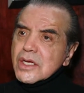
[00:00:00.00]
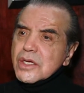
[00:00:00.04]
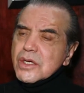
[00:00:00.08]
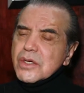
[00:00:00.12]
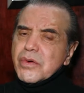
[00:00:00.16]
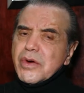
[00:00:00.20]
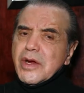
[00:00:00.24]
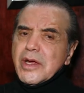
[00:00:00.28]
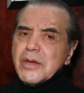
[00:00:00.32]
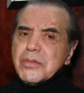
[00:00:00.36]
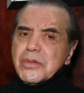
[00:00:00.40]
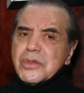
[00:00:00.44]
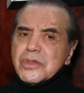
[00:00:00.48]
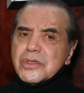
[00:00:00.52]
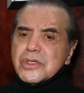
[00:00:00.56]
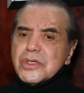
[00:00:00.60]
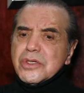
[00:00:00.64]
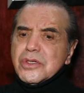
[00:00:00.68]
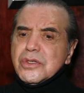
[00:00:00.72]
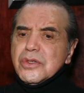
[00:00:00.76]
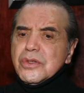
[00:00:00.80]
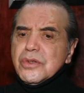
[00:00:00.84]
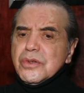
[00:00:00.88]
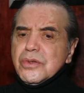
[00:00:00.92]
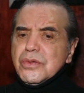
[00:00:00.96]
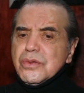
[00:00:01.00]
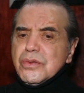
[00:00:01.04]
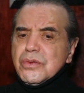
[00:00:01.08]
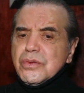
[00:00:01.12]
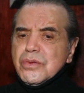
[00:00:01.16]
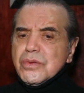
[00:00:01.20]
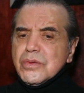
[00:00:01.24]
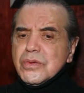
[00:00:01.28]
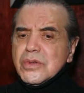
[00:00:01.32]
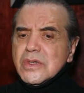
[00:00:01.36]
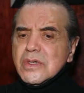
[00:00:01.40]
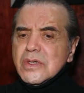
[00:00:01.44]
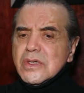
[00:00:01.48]
You're able to
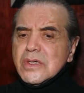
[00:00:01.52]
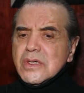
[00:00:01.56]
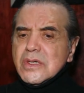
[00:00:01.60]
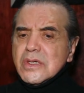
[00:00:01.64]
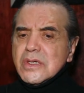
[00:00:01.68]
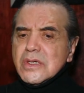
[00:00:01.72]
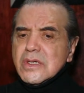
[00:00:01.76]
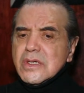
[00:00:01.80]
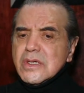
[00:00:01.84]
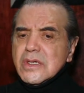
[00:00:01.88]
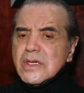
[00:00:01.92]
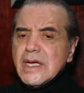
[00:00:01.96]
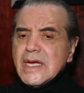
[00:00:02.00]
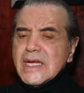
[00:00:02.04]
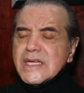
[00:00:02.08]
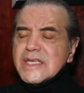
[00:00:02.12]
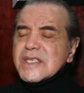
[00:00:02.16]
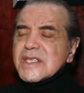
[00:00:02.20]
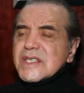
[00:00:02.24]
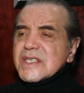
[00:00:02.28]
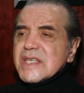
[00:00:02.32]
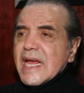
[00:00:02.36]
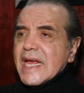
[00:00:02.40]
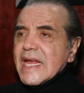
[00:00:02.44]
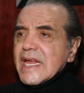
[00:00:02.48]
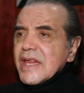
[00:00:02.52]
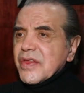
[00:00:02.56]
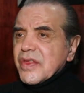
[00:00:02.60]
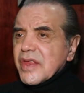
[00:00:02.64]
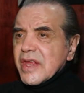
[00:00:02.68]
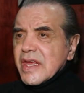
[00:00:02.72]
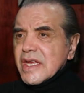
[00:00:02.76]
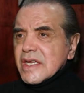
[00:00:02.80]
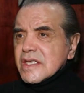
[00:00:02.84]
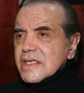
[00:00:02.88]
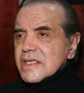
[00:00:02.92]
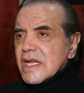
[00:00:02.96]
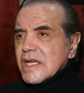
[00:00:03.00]
do and say
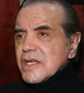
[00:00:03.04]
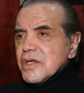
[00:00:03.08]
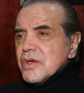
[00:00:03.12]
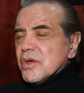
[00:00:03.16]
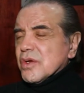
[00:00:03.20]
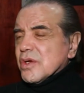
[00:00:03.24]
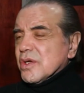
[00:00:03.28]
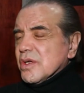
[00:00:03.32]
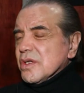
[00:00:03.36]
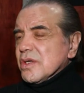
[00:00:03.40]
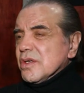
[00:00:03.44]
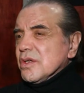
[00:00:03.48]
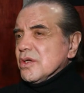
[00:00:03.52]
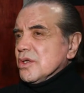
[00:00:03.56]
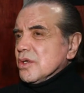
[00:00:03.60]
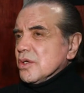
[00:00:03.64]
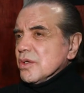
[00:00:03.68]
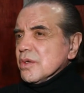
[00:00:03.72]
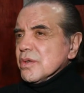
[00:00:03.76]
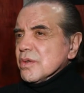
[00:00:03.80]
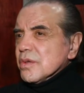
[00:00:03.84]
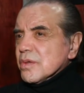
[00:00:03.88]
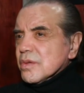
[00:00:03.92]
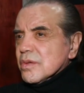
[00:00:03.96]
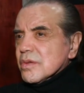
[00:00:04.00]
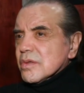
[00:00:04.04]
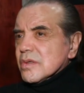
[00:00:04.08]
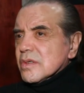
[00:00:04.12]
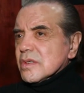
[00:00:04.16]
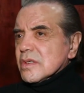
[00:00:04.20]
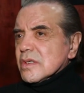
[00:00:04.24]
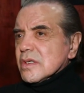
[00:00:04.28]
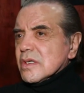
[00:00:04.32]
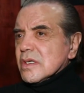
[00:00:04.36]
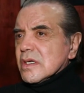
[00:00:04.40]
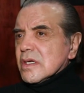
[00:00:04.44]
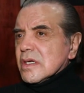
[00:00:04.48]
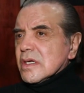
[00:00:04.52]
things that you couldn't do,
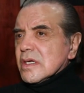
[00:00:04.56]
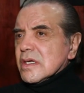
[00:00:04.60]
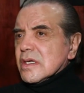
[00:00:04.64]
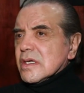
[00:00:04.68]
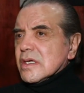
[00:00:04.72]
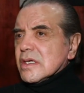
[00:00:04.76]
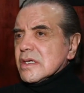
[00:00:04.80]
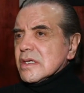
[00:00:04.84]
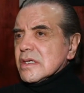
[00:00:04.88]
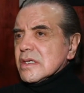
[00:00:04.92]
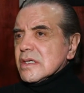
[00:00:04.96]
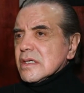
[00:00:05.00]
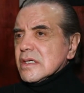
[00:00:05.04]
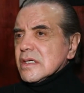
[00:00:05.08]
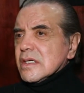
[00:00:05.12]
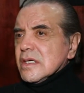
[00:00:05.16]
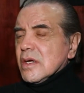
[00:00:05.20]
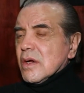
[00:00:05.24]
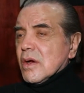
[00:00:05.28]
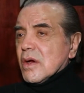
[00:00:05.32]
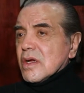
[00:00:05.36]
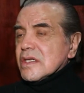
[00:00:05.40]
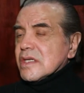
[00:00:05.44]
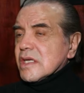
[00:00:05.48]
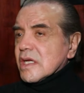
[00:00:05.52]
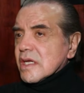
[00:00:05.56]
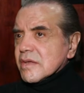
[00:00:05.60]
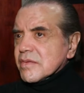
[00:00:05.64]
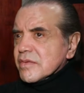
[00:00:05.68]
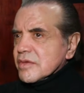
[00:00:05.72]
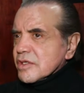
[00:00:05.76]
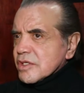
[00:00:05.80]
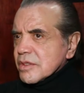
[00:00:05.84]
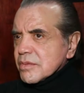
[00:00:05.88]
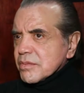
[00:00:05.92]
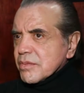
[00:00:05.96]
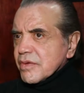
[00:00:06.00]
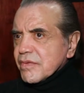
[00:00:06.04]
uh, you know, on
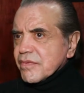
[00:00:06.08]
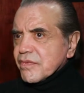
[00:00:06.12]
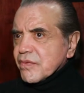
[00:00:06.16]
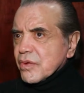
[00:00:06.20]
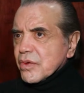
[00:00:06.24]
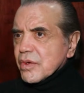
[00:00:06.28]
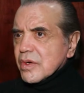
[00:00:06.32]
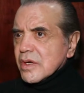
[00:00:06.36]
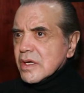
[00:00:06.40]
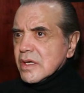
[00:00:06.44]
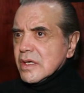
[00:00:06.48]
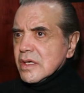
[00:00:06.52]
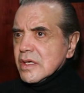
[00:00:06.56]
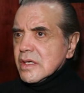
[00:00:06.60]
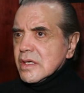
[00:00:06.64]
television before,